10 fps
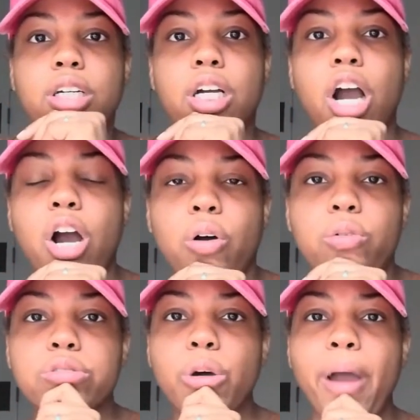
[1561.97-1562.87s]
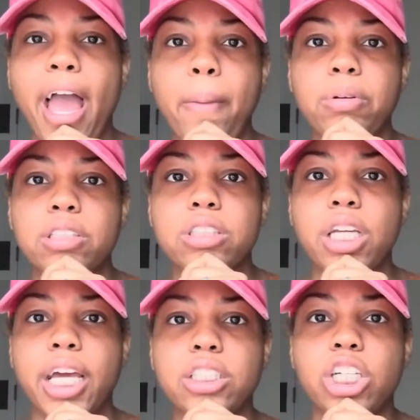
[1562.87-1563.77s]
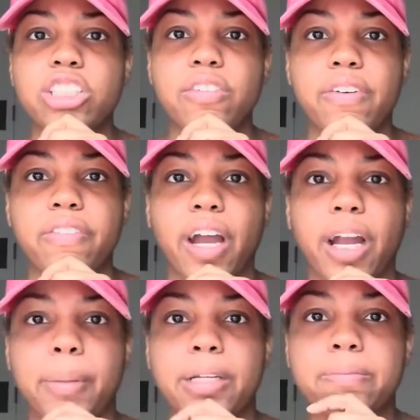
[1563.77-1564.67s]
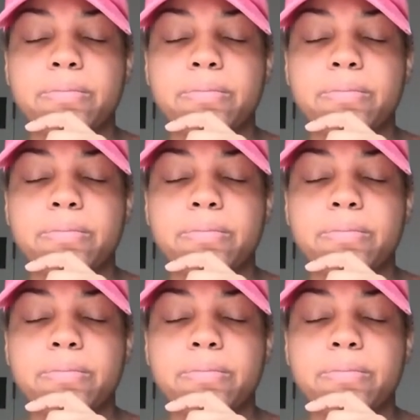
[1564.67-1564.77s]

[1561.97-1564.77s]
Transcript: Oh, so what happened? She had a change of environment.